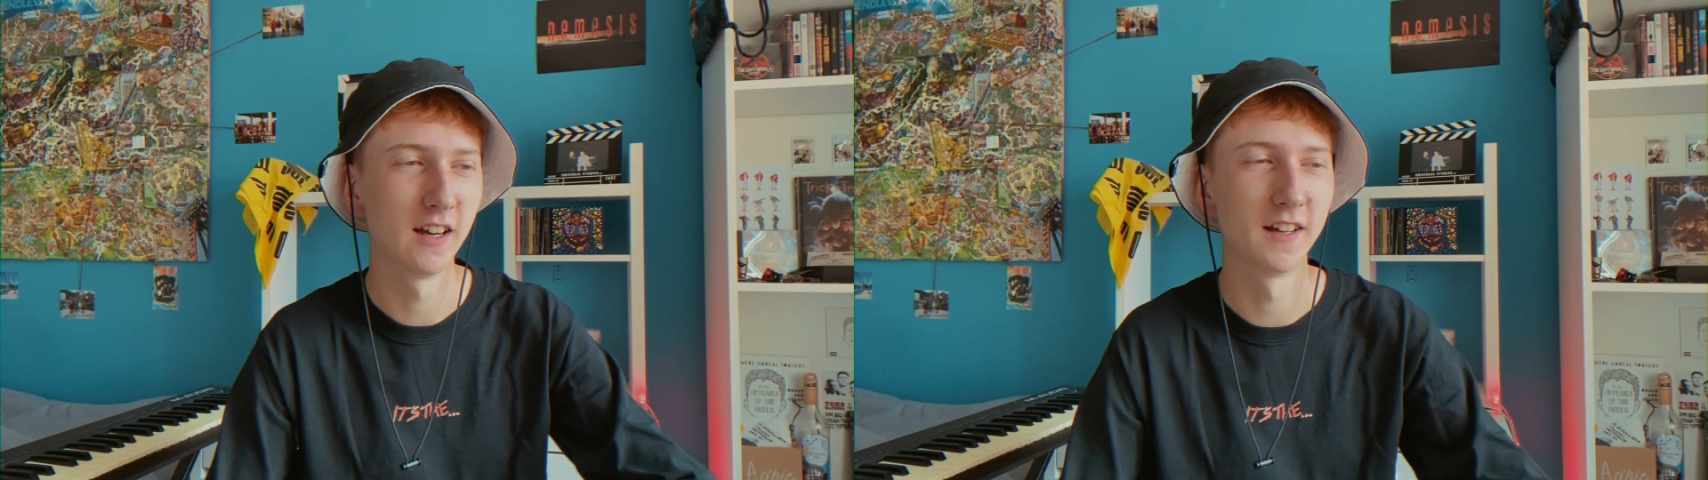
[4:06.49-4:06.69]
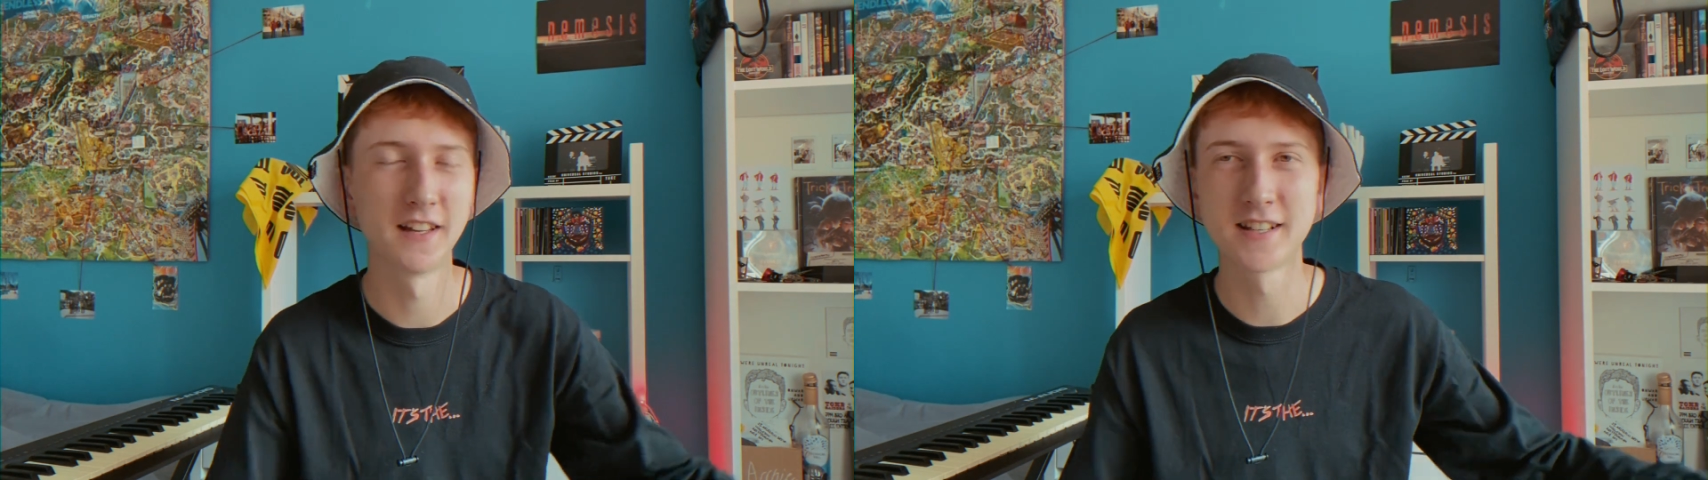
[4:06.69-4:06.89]

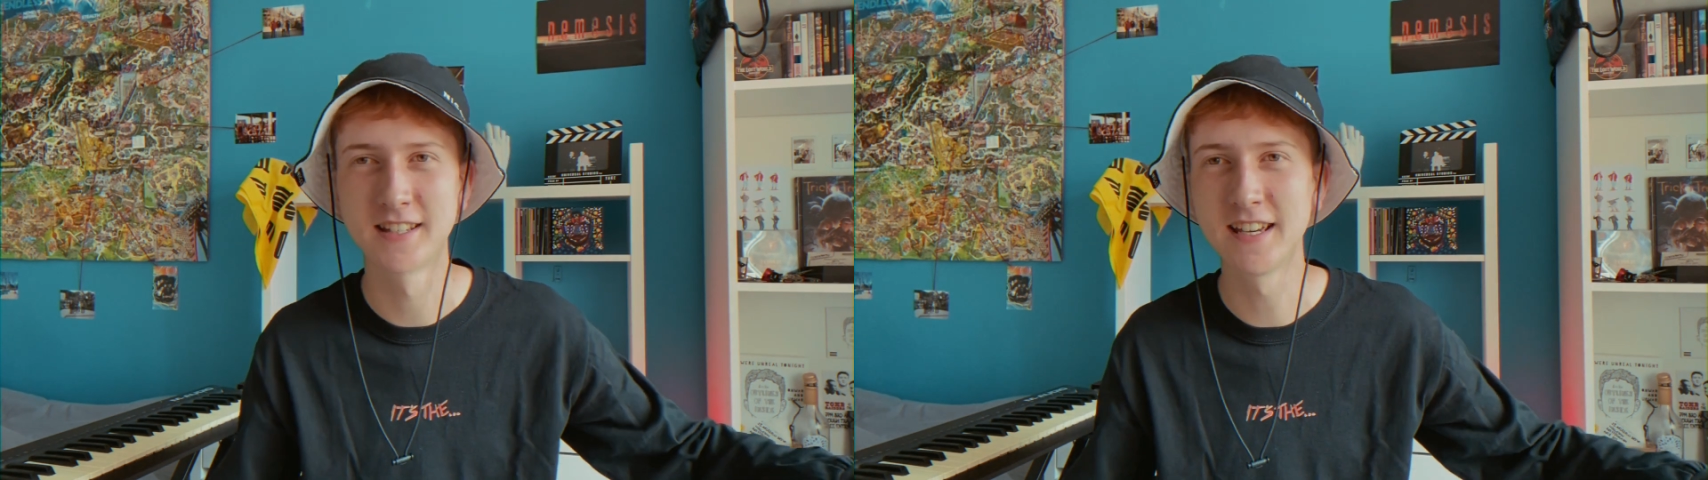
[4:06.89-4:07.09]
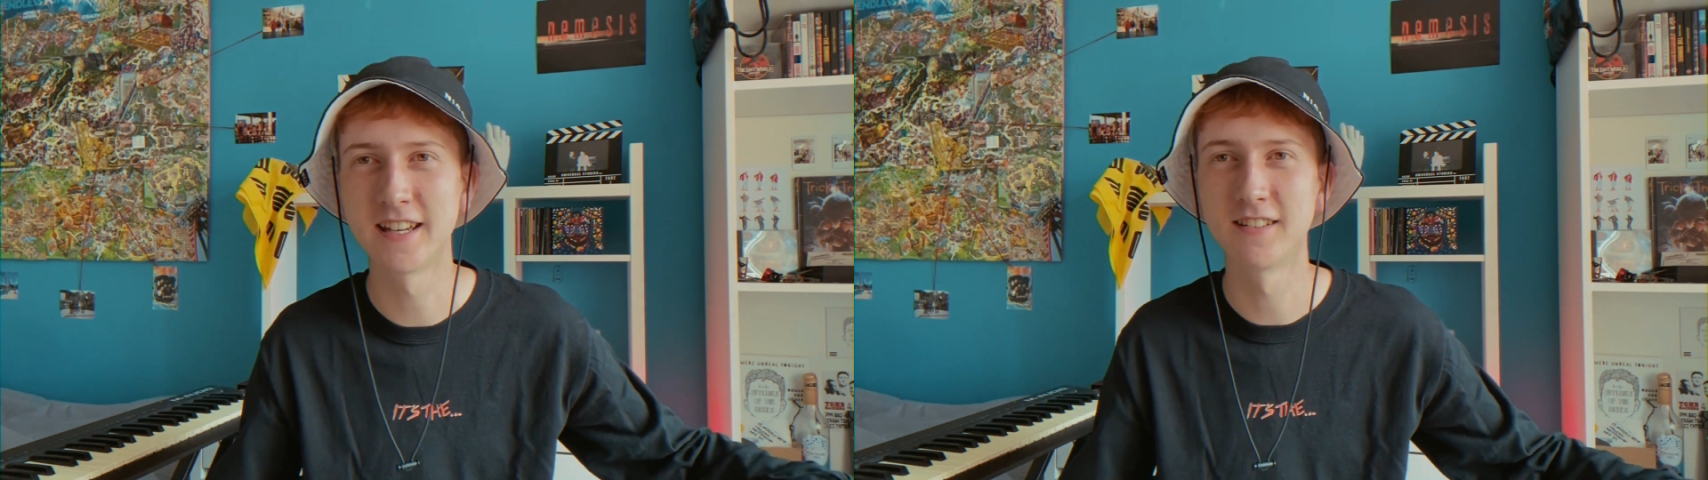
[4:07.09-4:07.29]
and that's
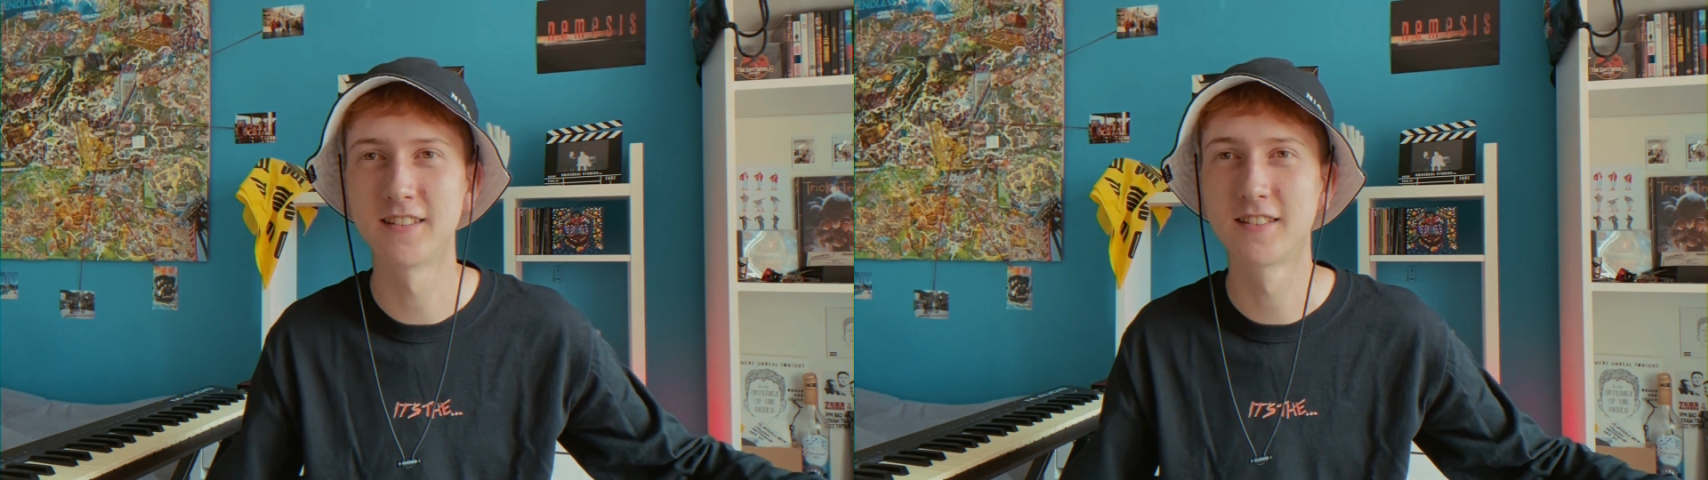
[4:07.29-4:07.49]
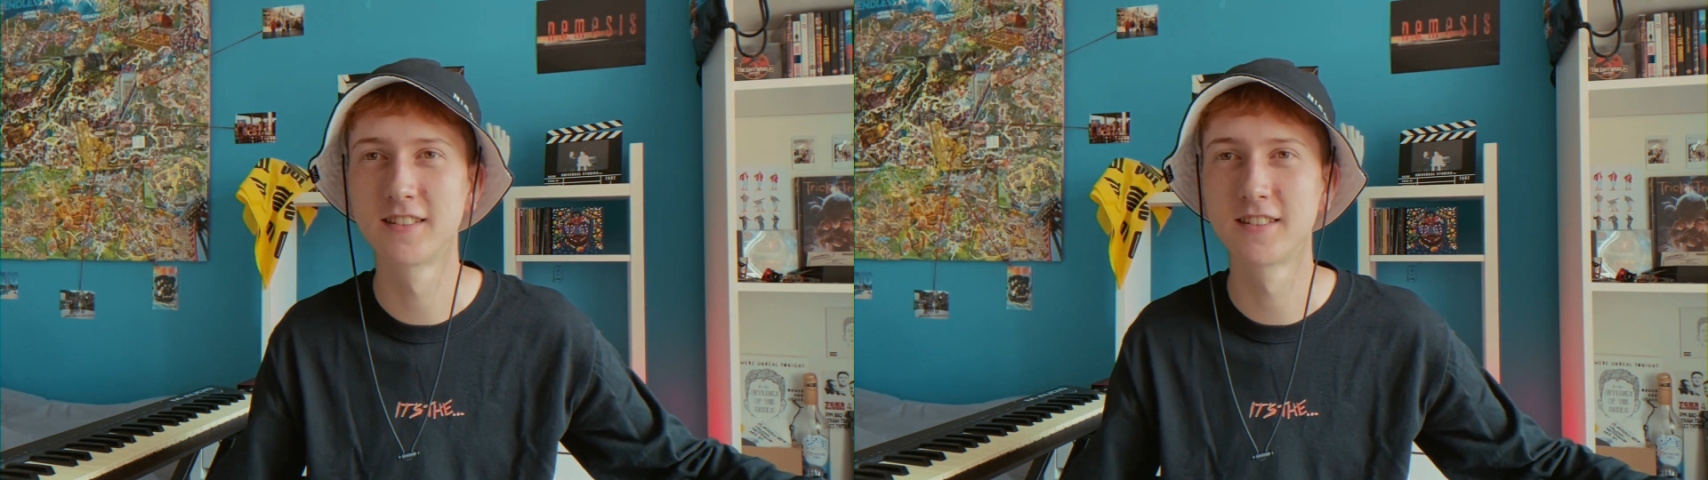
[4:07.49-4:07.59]
it.